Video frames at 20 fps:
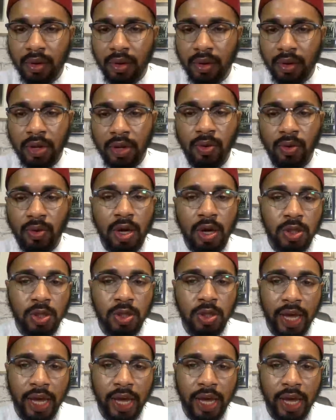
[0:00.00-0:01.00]
And you also
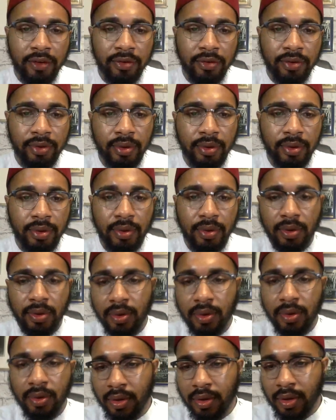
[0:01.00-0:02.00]
have,
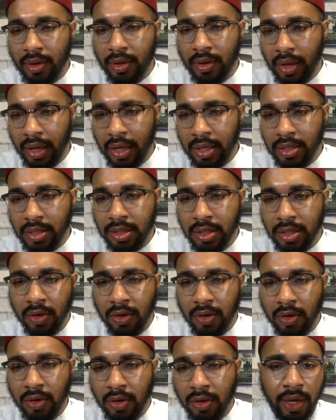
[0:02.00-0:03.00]
and this is a
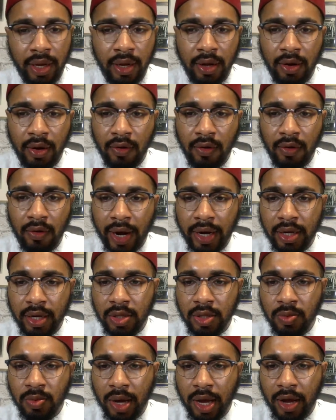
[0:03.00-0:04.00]
great record
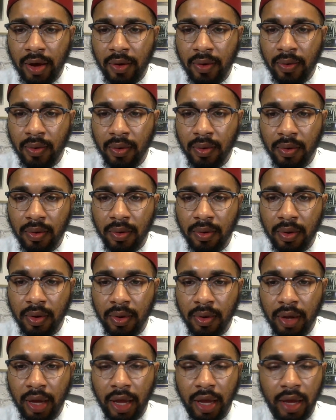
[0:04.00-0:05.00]
as well,
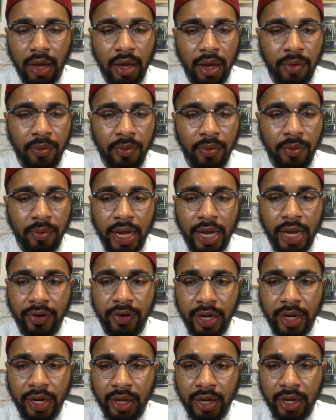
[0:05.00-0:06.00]
and we're
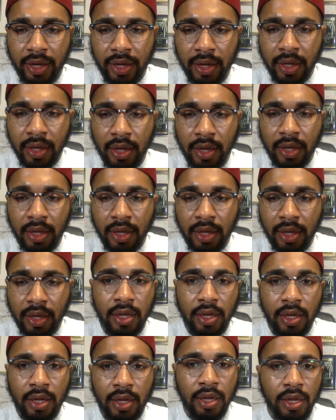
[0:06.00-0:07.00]
nearing it.
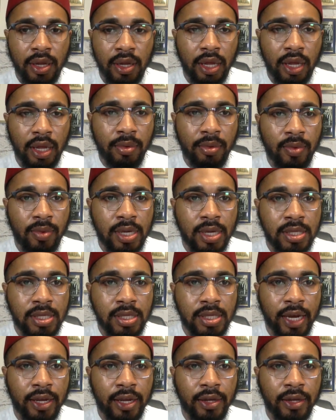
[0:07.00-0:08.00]
Give me 1
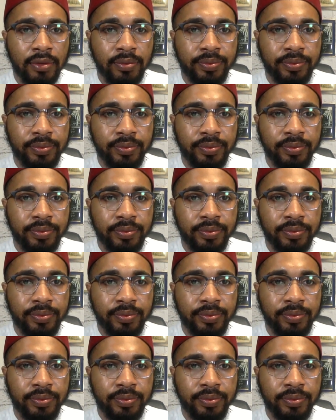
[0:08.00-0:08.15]
second.